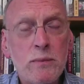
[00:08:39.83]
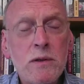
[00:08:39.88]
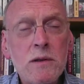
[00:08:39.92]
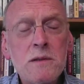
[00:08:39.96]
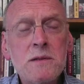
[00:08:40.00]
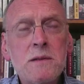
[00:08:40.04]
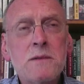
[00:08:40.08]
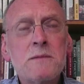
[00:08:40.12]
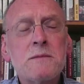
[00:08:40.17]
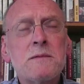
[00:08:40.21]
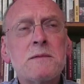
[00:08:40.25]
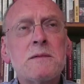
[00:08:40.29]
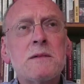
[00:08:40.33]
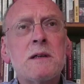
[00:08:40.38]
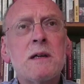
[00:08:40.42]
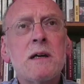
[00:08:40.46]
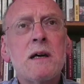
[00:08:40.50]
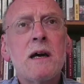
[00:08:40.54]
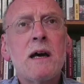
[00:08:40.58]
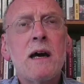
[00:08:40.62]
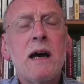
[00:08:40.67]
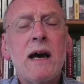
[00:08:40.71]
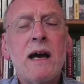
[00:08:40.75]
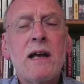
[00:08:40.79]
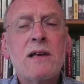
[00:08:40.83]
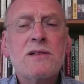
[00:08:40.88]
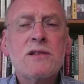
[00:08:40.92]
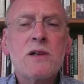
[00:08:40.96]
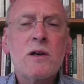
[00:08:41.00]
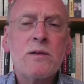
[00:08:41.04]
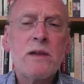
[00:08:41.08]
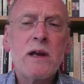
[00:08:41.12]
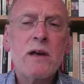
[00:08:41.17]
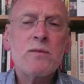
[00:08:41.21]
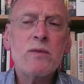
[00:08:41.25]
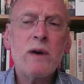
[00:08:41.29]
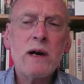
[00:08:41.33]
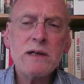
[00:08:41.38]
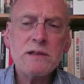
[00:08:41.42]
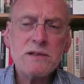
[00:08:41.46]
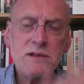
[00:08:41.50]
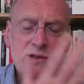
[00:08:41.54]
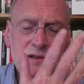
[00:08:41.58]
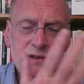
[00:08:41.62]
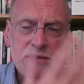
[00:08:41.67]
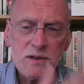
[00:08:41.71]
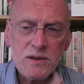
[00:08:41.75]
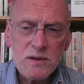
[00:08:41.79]
troubled. And so
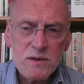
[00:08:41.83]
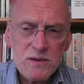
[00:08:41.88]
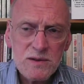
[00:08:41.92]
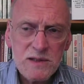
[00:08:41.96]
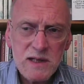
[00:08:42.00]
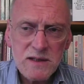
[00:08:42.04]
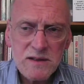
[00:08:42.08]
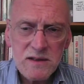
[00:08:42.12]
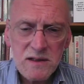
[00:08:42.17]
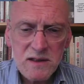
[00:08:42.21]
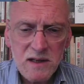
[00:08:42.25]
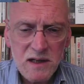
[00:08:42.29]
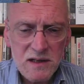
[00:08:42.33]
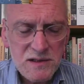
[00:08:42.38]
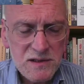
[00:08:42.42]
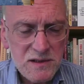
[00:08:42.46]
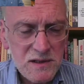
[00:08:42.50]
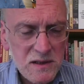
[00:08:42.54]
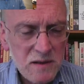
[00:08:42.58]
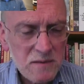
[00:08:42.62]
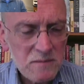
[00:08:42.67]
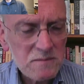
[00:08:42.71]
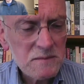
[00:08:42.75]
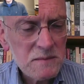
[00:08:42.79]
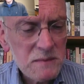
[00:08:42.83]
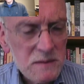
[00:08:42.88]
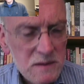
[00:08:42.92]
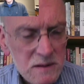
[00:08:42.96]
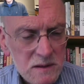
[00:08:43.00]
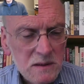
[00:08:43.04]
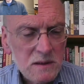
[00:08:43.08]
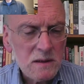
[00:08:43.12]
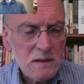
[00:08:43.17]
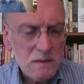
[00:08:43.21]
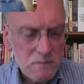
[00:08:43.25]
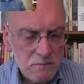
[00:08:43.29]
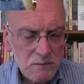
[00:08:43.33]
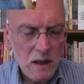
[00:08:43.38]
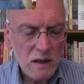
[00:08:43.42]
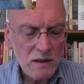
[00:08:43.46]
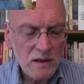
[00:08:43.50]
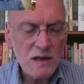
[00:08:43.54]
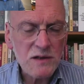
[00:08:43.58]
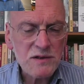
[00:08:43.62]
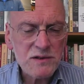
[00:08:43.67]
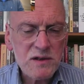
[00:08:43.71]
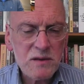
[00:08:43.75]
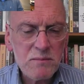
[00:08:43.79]
they write to St. Augustine,
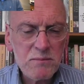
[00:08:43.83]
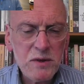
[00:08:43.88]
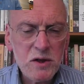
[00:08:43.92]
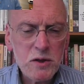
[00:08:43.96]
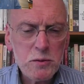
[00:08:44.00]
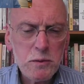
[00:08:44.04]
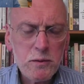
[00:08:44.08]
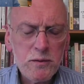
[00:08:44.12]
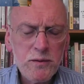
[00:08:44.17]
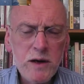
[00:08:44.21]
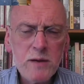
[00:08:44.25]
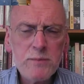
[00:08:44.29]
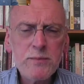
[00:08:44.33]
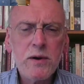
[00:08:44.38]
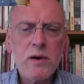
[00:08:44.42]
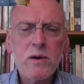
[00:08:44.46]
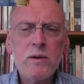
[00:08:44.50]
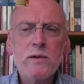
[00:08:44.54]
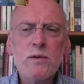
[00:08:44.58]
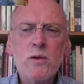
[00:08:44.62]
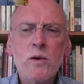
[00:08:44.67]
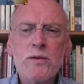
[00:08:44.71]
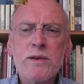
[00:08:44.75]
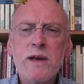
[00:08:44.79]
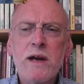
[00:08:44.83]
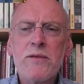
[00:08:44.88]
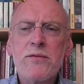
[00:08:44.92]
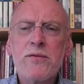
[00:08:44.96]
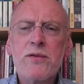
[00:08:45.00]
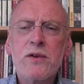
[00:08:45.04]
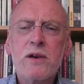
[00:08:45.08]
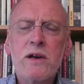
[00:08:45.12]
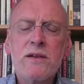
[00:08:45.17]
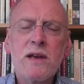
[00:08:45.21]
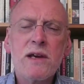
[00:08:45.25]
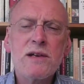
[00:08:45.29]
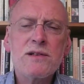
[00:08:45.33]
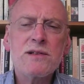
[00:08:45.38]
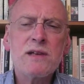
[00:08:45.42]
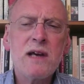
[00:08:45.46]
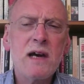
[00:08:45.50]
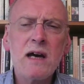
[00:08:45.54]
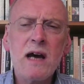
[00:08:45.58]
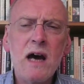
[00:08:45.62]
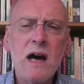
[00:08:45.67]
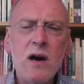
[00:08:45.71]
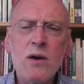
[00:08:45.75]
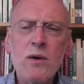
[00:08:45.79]
Bishop of Hippo in North Africa,
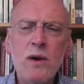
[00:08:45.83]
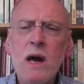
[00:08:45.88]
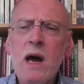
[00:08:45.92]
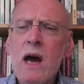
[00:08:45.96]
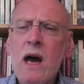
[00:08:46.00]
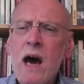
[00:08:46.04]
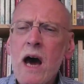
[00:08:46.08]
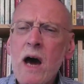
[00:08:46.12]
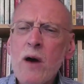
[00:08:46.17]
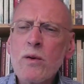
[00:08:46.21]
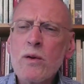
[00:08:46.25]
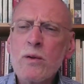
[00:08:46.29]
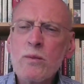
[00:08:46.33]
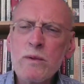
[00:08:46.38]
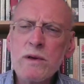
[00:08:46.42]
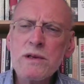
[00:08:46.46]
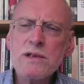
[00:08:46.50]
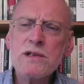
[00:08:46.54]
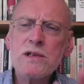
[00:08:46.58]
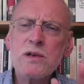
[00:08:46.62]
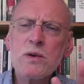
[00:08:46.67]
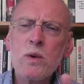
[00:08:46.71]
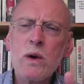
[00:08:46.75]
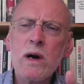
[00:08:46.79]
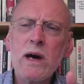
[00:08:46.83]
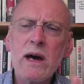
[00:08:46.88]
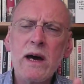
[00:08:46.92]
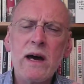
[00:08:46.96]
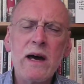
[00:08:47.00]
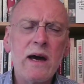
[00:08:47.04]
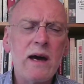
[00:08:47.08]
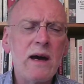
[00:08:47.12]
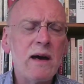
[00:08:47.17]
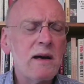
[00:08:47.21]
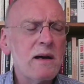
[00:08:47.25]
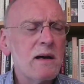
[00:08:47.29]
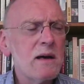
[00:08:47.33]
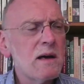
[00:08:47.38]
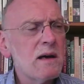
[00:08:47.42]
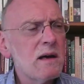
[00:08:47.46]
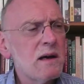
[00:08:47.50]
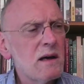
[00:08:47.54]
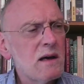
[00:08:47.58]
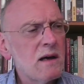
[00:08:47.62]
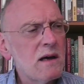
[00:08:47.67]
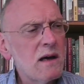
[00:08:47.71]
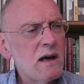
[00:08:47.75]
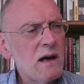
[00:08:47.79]
and they say, how can we
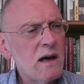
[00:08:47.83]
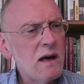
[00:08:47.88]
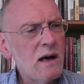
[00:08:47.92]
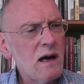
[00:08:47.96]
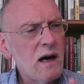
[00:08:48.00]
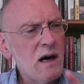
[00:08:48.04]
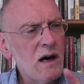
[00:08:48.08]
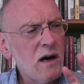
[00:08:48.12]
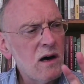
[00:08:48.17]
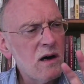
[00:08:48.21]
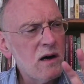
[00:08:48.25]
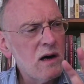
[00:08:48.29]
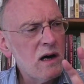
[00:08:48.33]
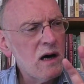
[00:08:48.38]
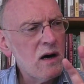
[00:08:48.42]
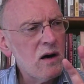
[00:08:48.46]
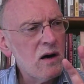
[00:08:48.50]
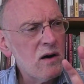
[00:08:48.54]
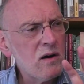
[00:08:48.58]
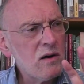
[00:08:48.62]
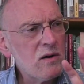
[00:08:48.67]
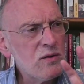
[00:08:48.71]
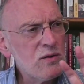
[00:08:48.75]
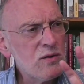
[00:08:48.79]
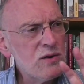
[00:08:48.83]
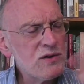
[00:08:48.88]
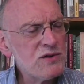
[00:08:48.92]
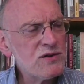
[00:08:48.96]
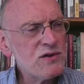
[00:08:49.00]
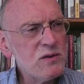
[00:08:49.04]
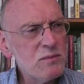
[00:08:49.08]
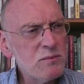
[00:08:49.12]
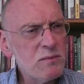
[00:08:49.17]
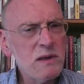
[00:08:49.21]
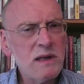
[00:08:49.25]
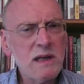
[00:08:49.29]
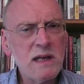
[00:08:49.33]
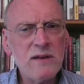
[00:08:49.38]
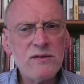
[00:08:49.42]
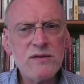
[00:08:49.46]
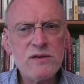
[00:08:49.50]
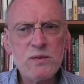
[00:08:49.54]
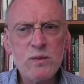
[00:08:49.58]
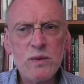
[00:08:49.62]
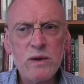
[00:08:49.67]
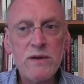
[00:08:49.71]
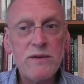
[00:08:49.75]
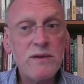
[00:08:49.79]
square our Christian
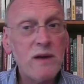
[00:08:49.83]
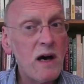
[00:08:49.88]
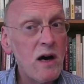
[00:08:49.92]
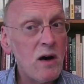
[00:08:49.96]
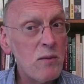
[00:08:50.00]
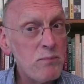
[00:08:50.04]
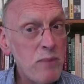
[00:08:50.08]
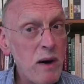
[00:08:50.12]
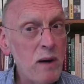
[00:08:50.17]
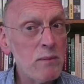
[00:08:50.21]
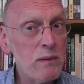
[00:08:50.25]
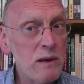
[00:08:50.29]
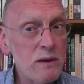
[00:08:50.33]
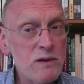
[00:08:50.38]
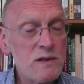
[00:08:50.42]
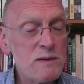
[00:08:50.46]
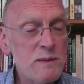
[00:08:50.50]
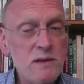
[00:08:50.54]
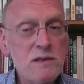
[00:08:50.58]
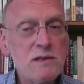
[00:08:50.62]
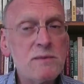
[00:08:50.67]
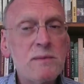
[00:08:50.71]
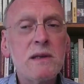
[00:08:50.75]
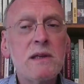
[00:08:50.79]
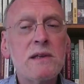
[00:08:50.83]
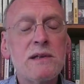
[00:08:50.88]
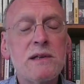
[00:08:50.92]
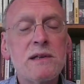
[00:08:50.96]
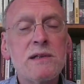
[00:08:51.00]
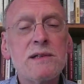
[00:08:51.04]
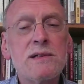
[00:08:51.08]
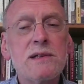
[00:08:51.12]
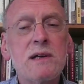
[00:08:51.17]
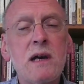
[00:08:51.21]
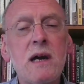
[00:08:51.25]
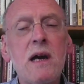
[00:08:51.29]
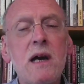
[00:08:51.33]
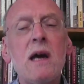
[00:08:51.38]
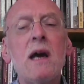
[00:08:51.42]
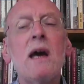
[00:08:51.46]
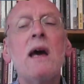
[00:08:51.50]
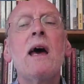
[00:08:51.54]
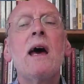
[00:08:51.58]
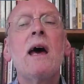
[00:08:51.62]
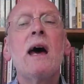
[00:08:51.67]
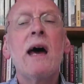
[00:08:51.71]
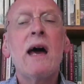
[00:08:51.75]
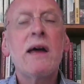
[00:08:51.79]
beliefs with our public
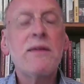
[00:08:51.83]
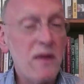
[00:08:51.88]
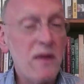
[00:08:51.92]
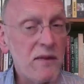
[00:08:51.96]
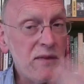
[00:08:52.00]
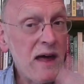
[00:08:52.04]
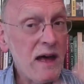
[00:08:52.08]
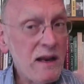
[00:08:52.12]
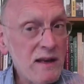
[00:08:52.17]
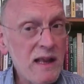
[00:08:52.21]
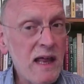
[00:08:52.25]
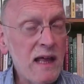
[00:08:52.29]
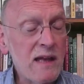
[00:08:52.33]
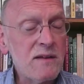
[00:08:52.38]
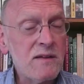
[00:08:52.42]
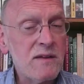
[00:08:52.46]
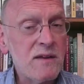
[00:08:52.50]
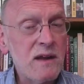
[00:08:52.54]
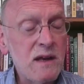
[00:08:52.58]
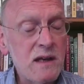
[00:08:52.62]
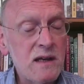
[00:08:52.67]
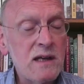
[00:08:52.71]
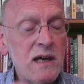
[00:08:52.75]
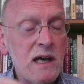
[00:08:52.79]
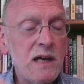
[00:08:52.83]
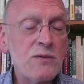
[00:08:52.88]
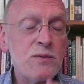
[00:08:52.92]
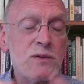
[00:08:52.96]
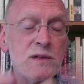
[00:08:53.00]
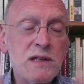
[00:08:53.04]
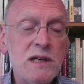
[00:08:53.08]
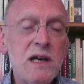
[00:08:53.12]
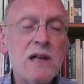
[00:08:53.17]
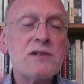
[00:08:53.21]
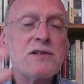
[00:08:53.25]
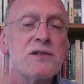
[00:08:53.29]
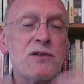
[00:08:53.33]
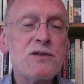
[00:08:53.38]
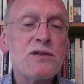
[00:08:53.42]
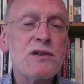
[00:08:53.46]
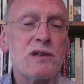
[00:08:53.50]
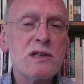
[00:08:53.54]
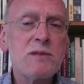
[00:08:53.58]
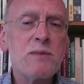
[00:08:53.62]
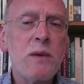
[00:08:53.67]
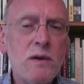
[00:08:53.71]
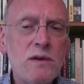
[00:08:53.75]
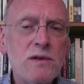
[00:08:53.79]
responsibilities? And that it was
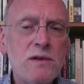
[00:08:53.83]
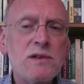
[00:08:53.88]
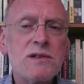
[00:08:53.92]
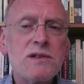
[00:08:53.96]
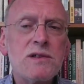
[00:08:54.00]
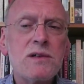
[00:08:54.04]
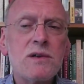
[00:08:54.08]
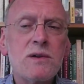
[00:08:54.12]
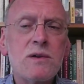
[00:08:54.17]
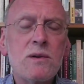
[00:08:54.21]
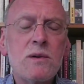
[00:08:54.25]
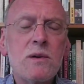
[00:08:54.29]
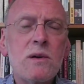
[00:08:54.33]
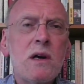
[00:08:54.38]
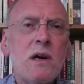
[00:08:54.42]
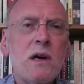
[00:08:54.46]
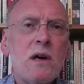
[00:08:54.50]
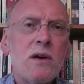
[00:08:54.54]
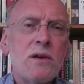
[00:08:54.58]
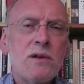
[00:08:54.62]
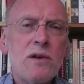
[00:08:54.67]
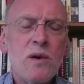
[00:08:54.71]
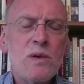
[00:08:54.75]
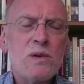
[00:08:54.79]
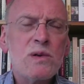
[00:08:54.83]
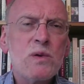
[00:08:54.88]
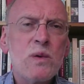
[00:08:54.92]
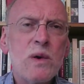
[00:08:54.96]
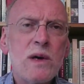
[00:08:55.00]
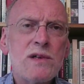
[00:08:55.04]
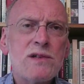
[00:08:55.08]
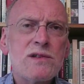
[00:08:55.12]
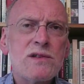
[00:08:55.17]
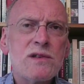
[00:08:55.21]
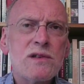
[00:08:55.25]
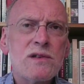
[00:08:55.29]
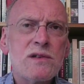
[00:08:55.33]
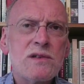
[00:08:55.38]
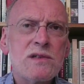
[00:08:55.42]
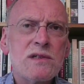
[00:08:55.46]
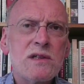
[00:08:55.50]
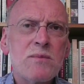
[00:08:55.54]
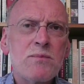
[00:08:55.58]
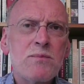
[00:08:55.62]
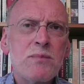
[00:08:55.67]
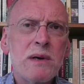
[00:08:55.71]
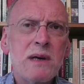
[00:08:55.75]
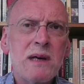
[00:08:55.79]
Augustine's response to those
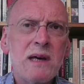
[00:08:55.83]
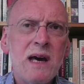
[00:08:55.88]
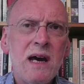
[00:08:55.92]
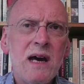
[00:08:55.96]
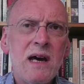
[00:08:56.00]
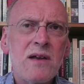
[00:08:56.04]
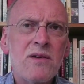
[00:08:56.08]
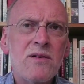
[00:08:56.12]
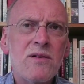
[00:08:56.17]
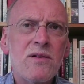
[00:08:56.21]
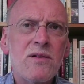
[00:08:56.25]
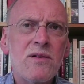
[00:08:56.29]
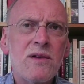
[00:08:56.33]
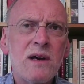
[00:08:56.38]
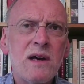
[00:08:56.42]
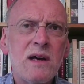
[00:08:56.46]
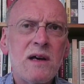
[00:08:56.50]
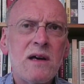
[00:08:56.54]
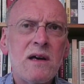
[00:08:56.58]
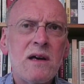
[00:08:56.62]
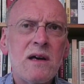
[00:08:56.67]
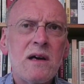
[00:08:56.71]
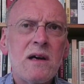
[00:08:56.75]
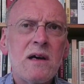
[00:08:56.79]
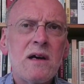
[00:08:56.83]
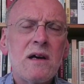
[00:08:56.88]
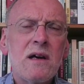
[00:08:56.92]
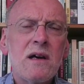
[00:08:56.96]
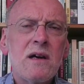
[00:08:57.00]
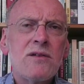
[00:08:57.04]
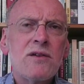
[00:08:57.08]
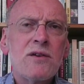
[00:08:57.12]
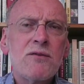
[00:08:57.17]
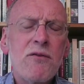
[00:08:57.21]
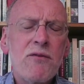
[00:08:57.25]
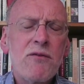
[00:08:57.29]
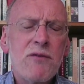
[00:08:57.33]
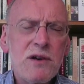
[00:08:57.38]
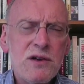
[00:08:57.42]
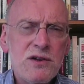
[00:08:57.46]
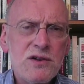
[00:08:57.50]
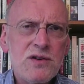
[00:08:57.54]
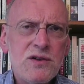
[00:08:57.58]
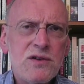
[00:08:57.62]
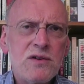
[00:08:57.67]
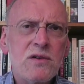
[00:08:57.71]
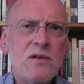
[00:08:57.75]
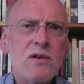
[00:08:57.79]
questions that began the
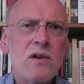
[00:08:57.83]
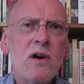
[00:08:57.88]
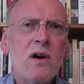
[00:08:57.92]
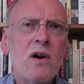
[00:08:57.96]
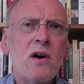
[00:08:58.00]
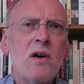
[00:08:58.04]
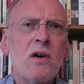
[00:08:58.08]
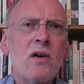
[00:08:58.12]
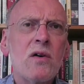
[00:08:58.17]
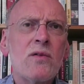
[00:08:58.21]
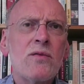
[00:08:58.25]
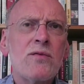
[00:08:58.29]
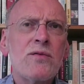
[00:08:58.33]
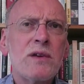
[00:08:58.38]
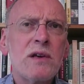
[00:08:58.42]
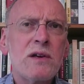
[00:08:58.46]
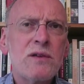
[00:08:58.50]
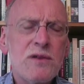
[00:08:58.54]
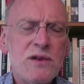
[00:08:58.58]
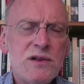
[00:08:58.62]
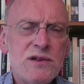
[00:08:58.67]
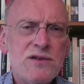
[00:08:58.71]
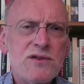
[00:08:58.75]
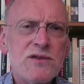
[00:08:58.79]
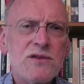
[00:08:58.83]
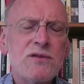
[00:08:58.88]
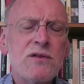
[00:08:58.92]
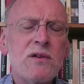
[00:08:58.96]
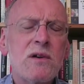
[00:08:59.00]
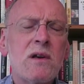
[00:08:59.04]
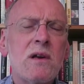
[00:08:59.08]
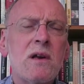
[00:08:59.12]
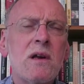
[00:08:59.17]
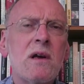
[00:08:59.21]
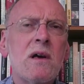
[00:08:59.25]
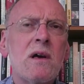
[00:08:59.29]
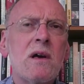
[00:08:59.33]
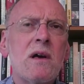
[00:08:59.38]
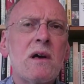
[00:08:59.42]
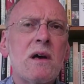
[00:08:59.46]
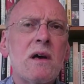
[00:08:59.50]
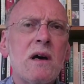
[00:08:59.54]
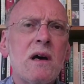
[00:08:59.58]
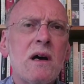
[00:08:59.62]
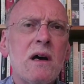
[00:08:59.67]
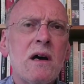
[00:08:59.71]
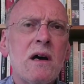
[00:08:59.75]
tradition of the Christian